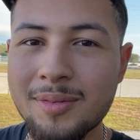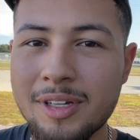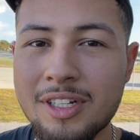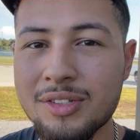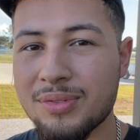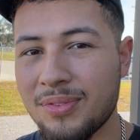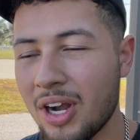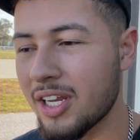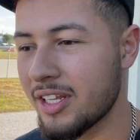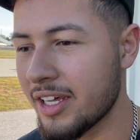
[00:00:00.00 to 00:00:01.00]
It is
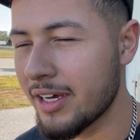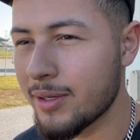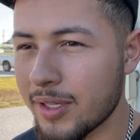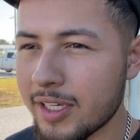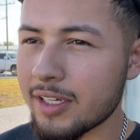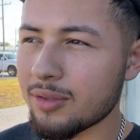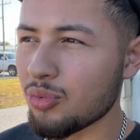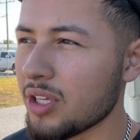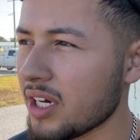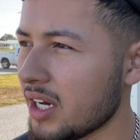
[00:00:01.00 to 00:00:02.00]
Friday now and
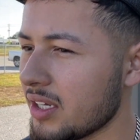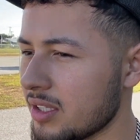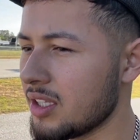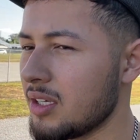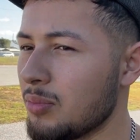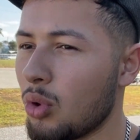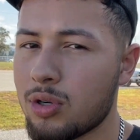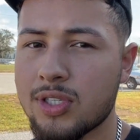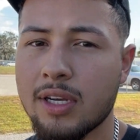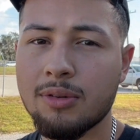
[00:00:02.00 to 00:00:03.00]
we got the
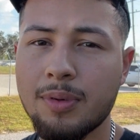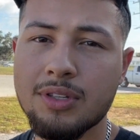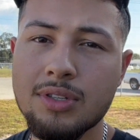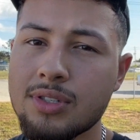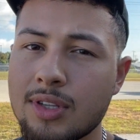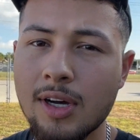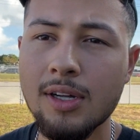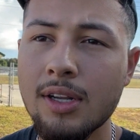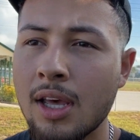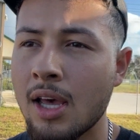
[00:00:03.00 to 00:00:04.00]
motorcycle pieces
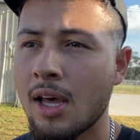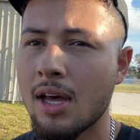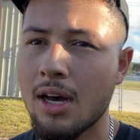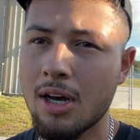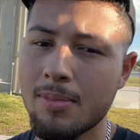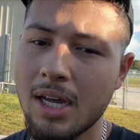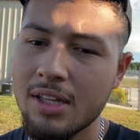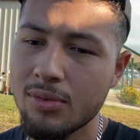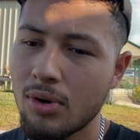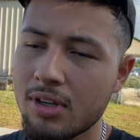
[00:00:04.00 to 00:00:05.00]
done. I
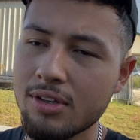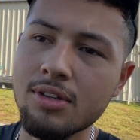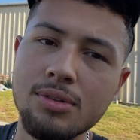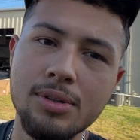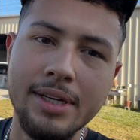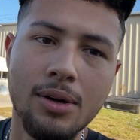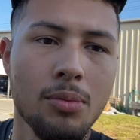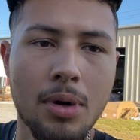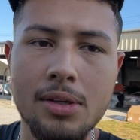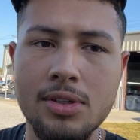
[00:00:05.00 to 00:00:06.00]
didn't want to, you know, do like a whole
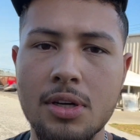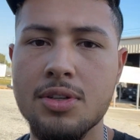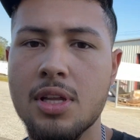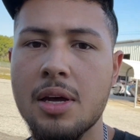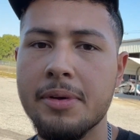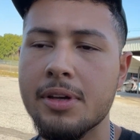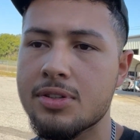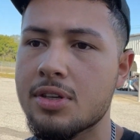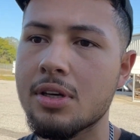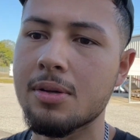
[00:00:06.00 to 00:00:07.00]
montage on that
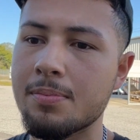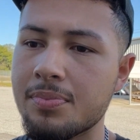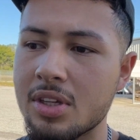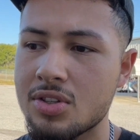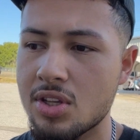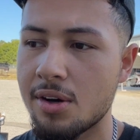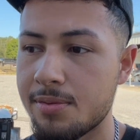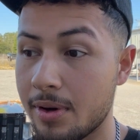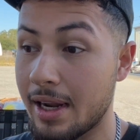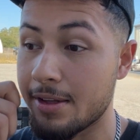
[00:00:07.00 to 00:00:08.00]
because the
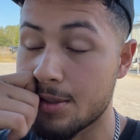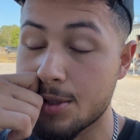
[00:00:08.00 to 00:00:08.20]
stuff I had